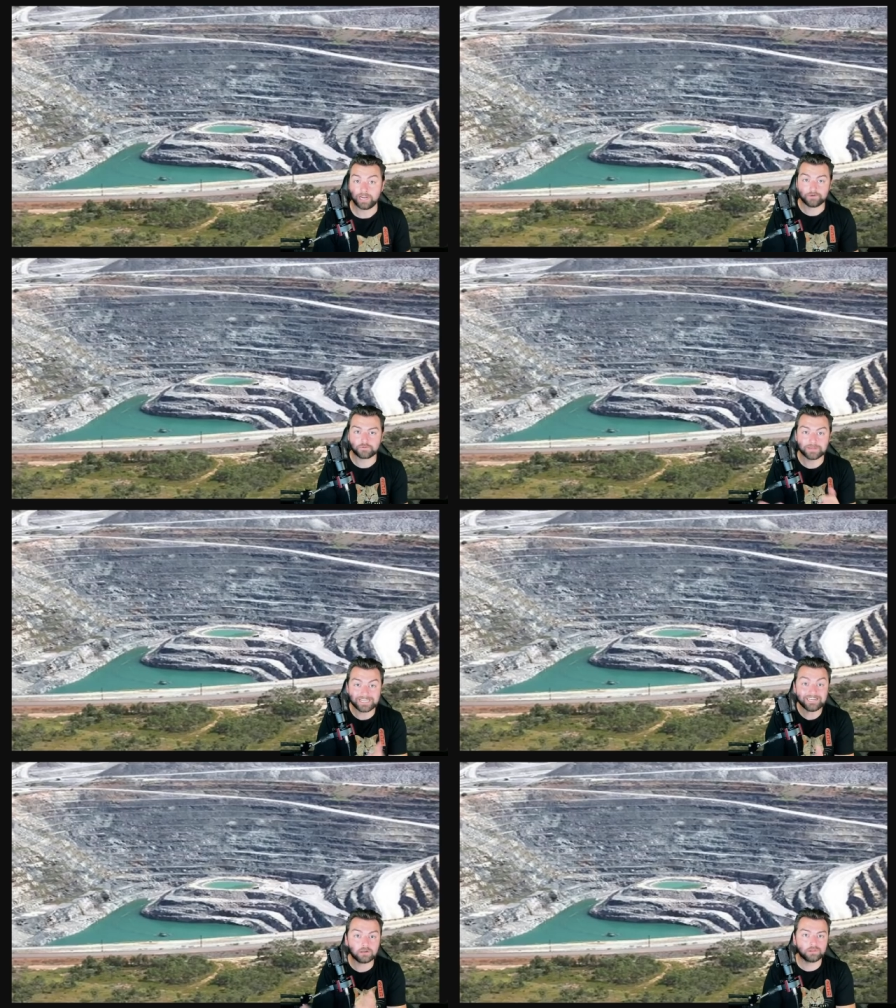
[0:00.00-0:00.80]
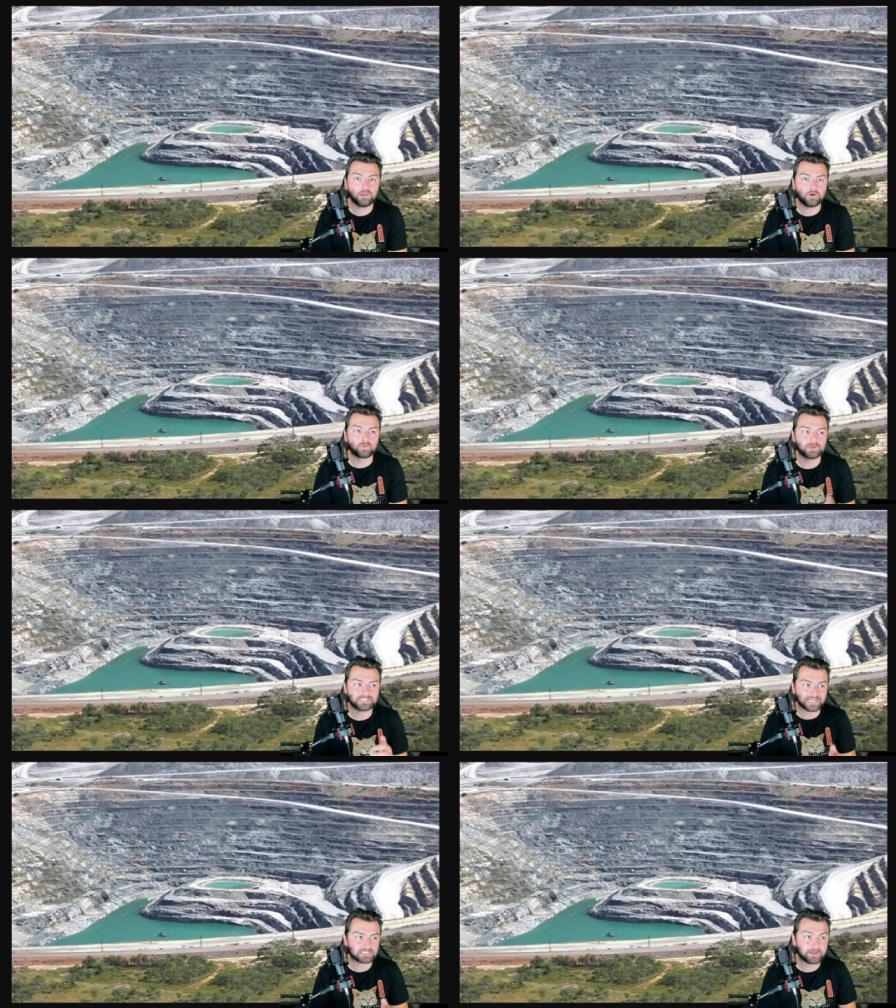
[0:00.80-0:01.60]
and from it alone
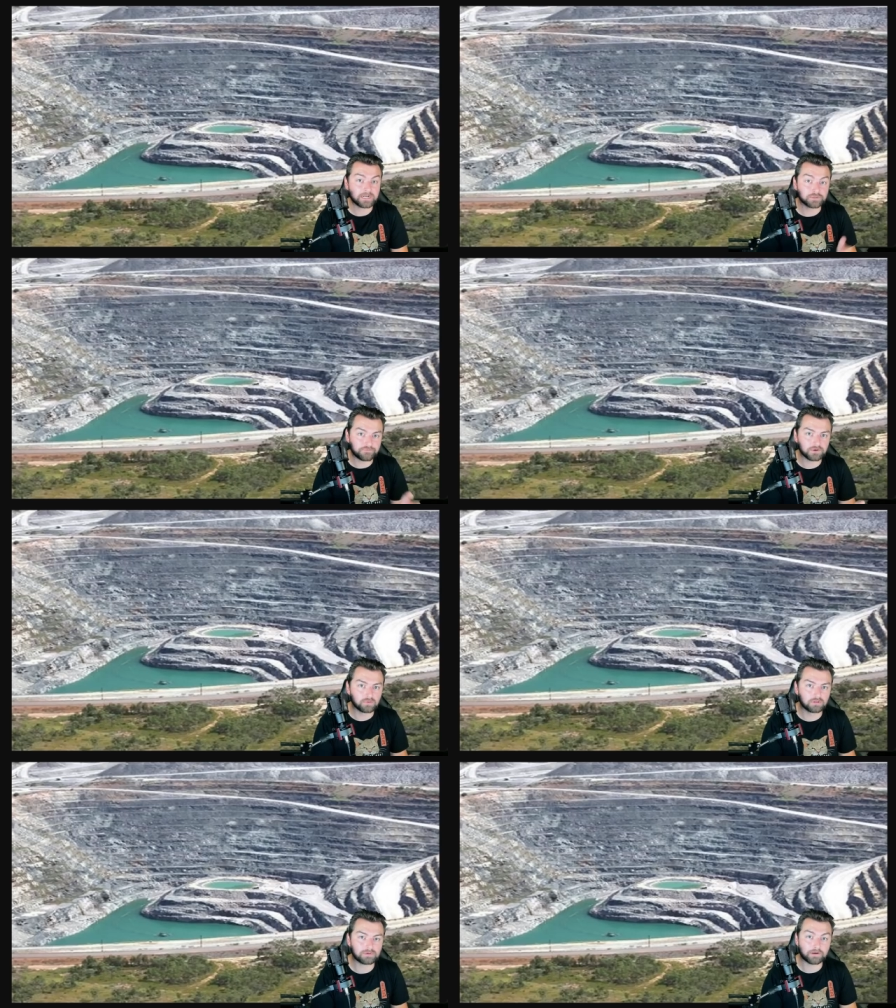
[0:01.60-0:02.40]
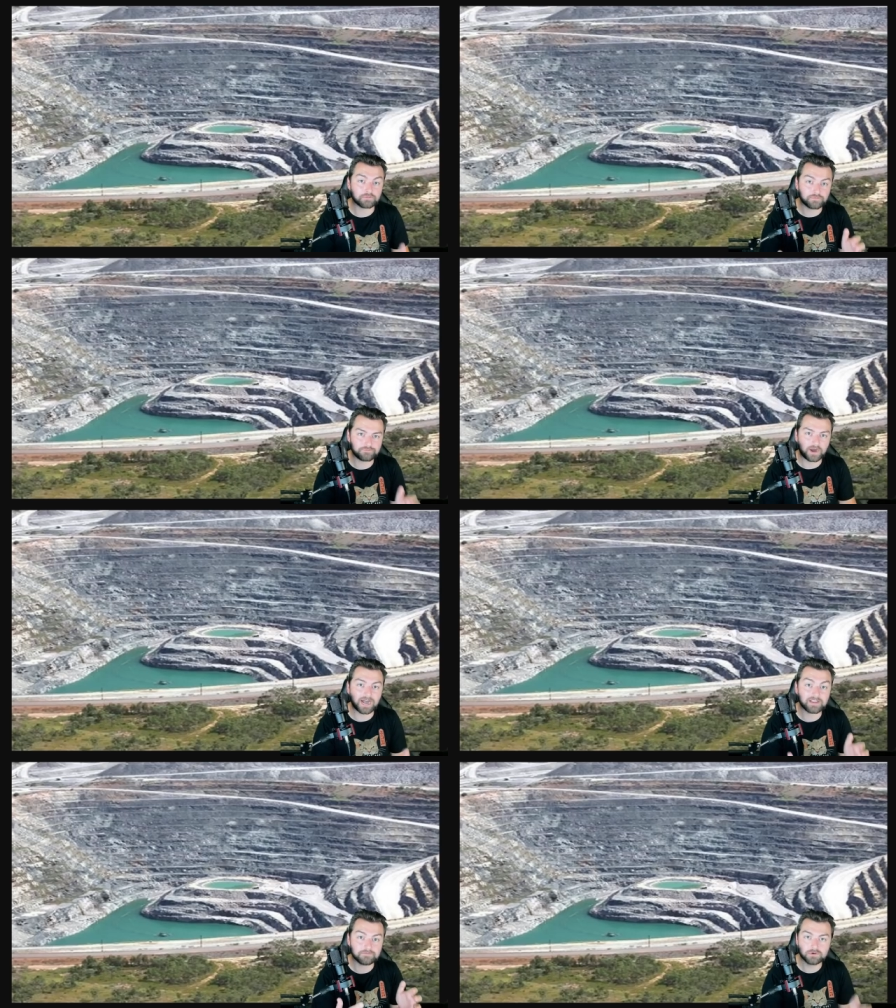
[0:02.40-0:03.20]
was estimated to fuel around
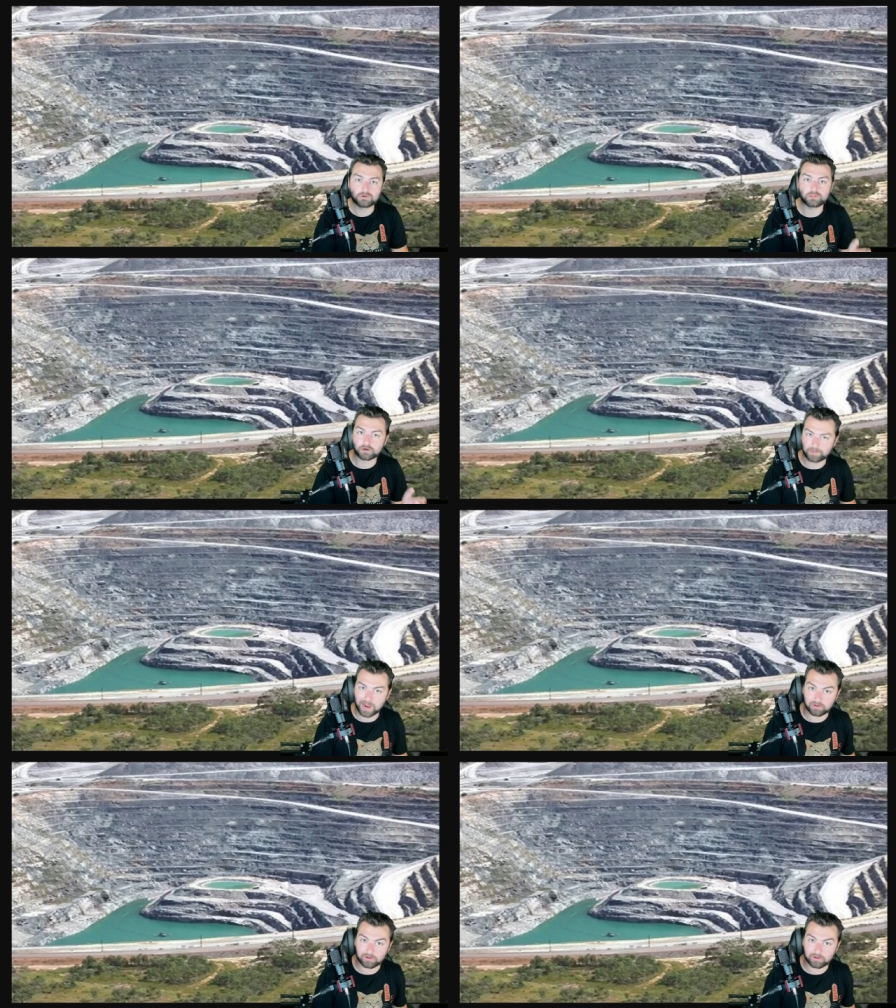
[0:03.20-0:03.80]
5 nuclear power